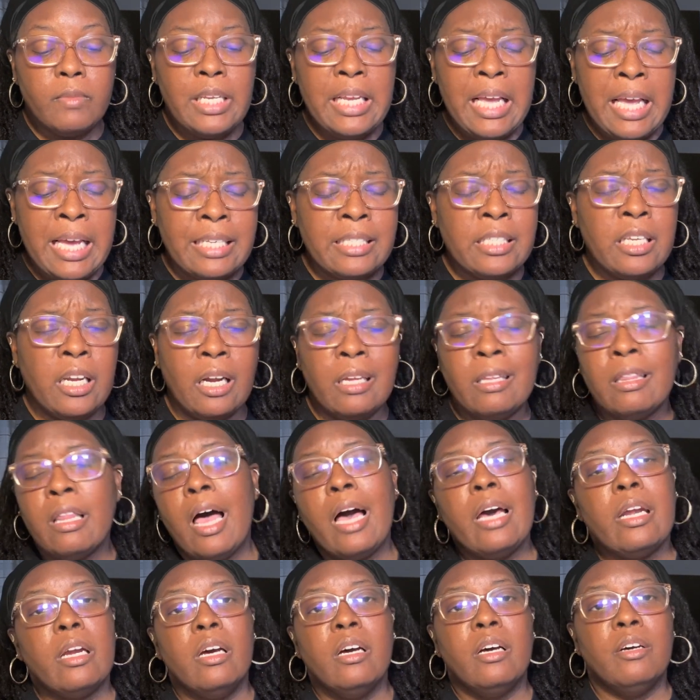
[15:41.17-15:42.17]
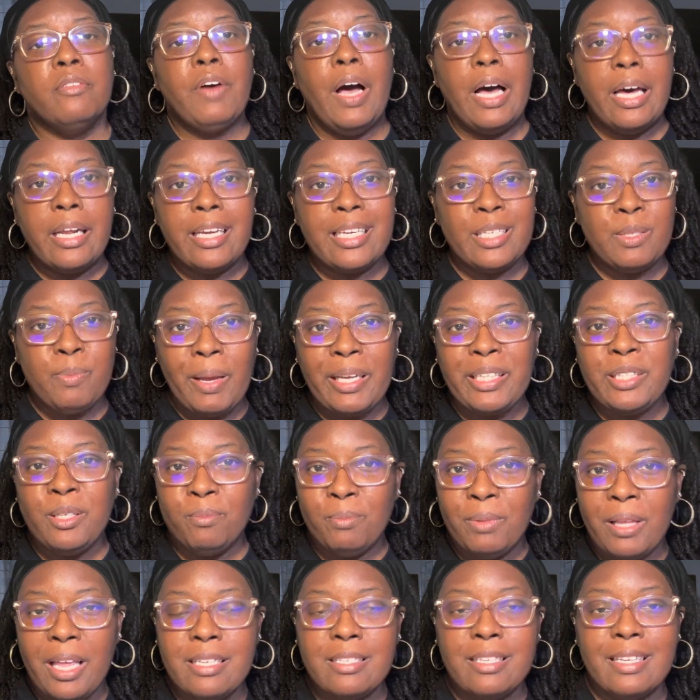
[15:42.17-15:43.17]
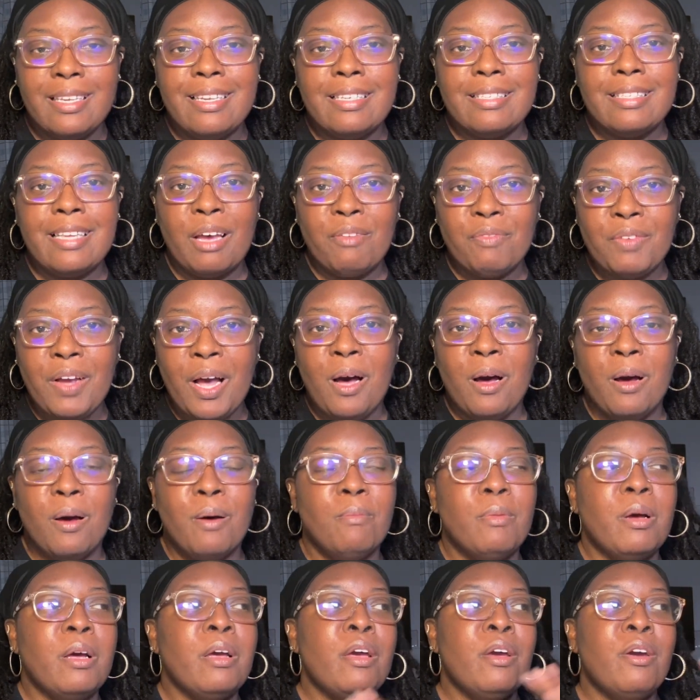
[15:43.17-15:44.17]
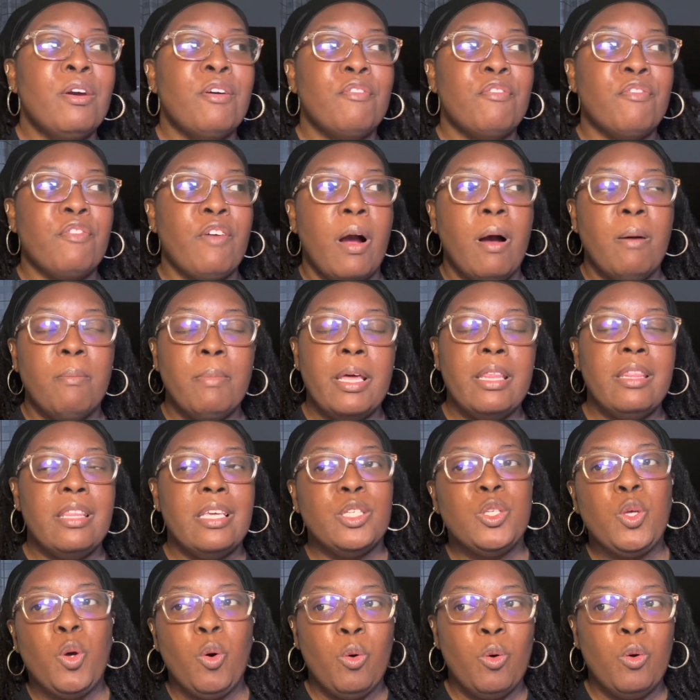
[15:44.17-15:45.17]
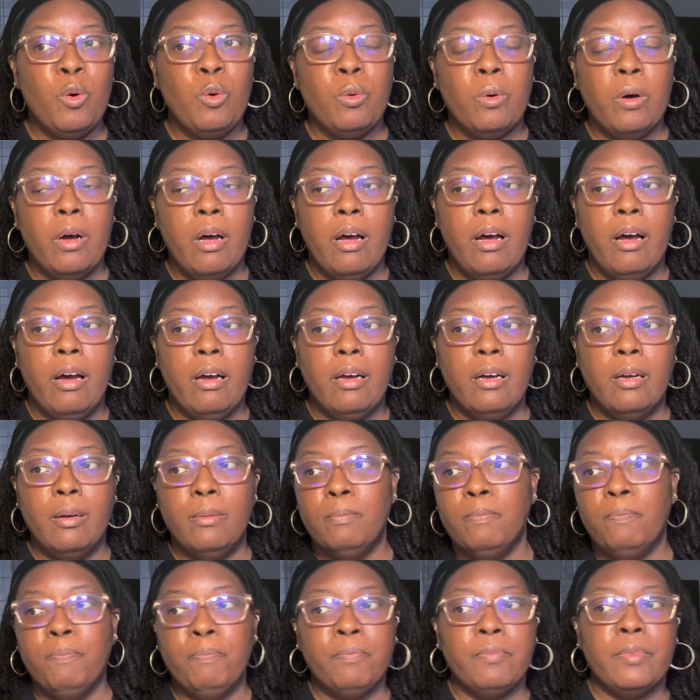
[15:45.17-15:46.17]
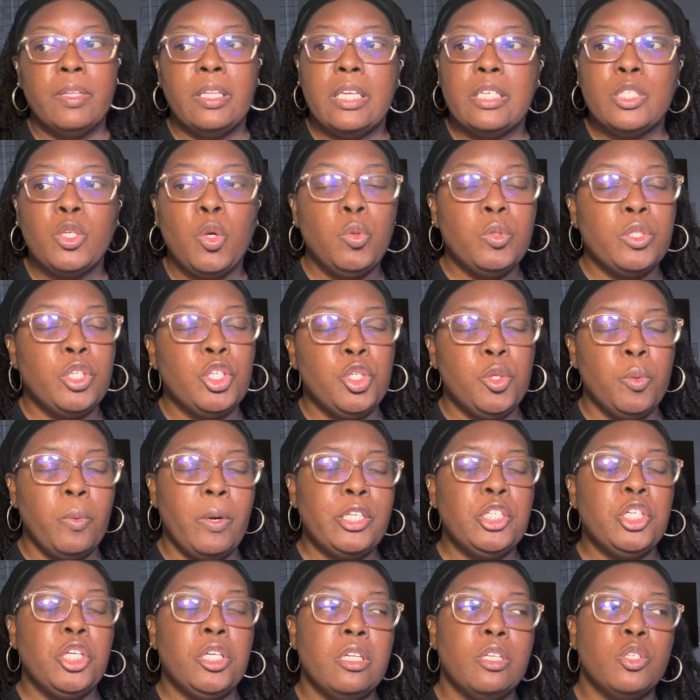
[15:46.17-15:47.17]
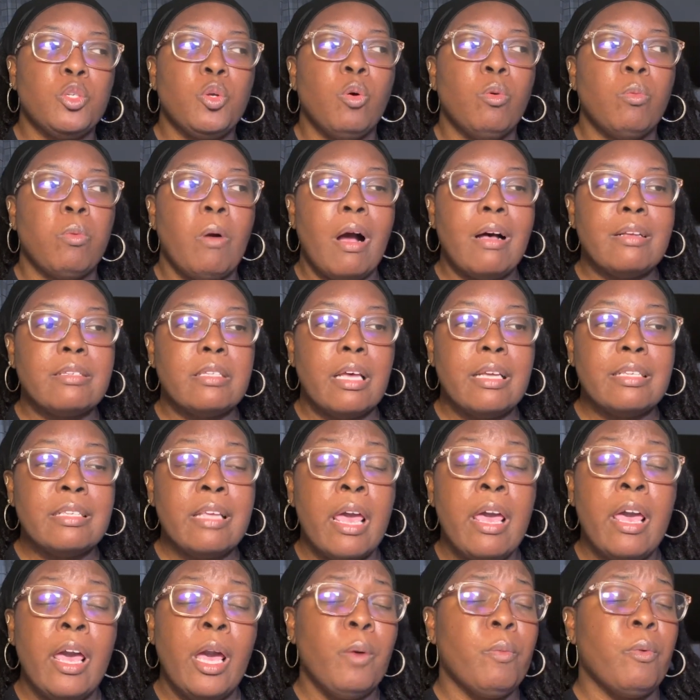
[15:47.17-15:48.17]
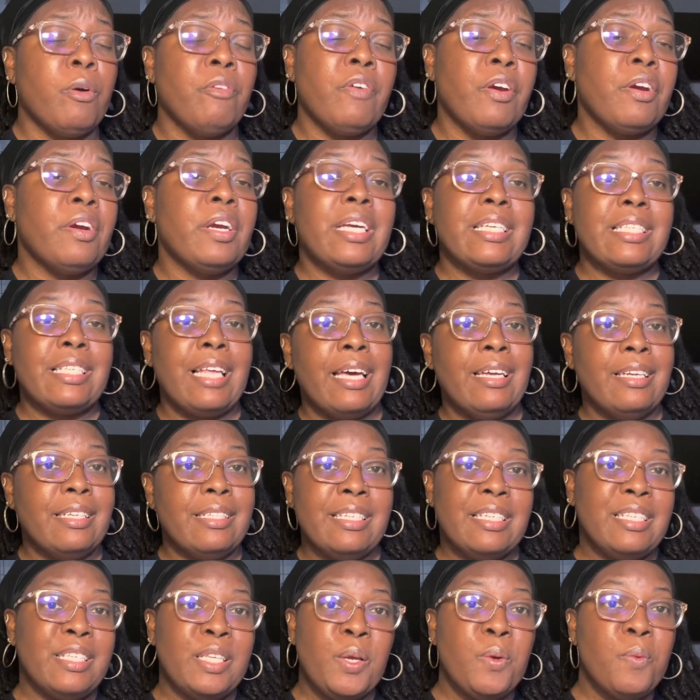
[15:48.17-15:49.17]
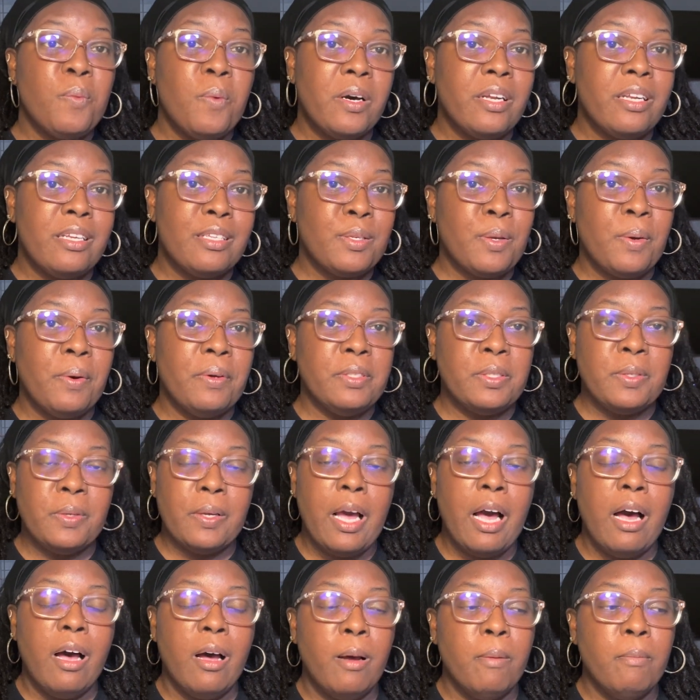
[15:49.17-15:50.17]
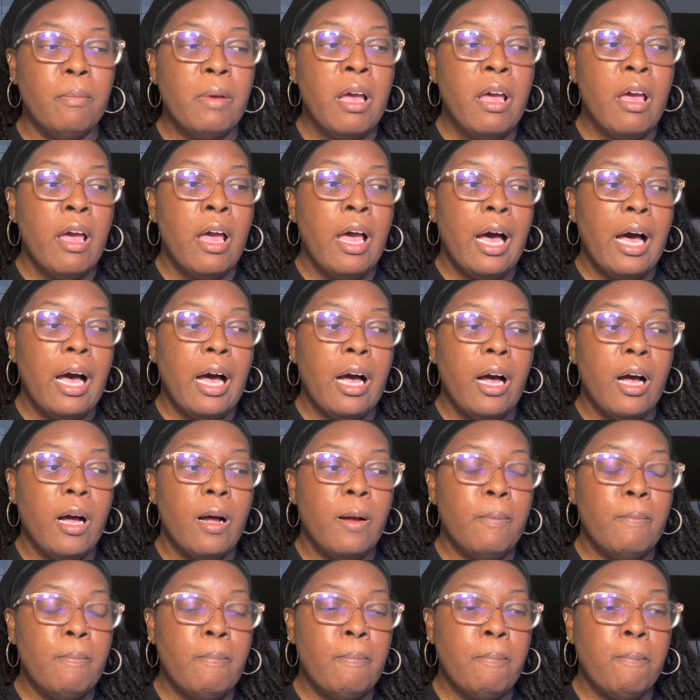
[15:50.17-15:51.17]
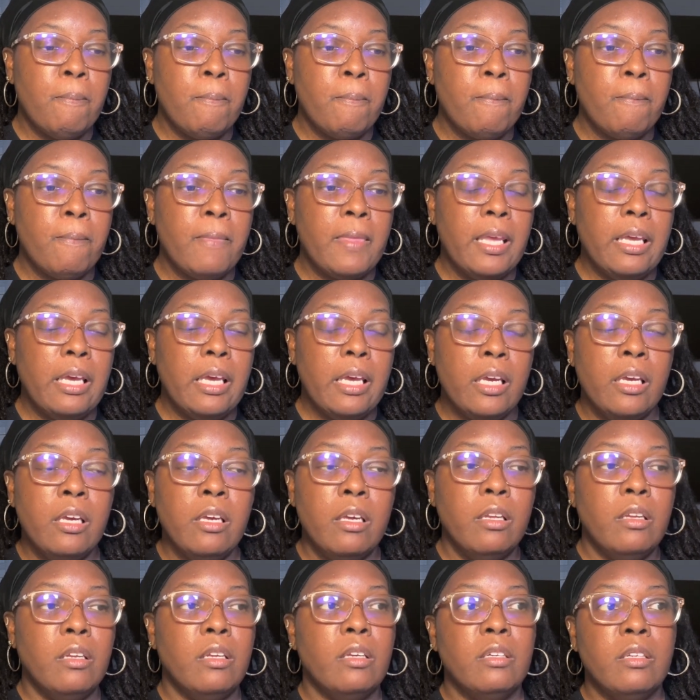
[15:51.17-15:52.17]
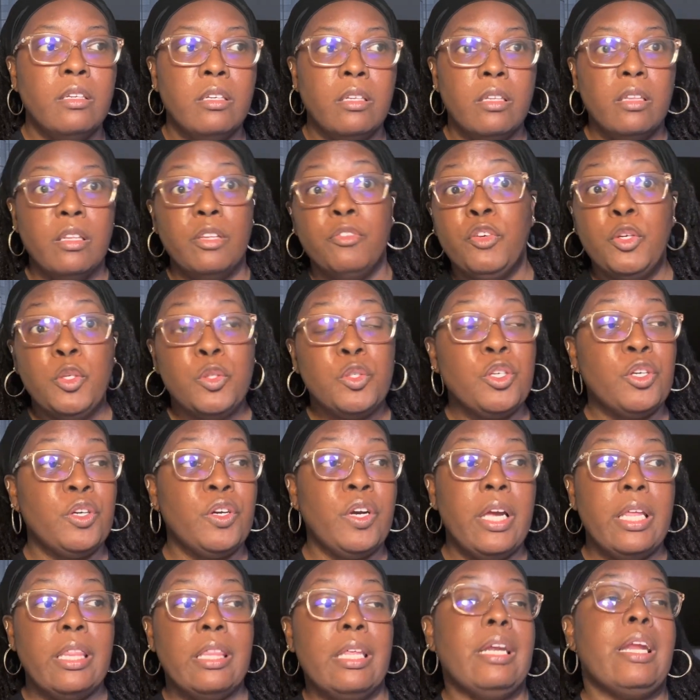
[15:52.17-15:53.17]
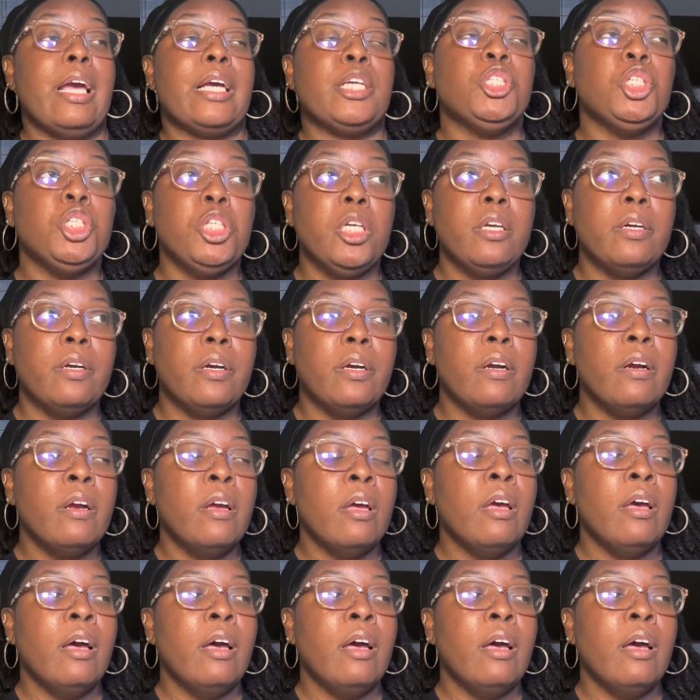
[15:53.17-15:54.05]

as I said, a lot of unexpected blessings have come from this whole um, this whole situation, this whole process, and we're very excited to see what is going to come um, in the future, in the next year.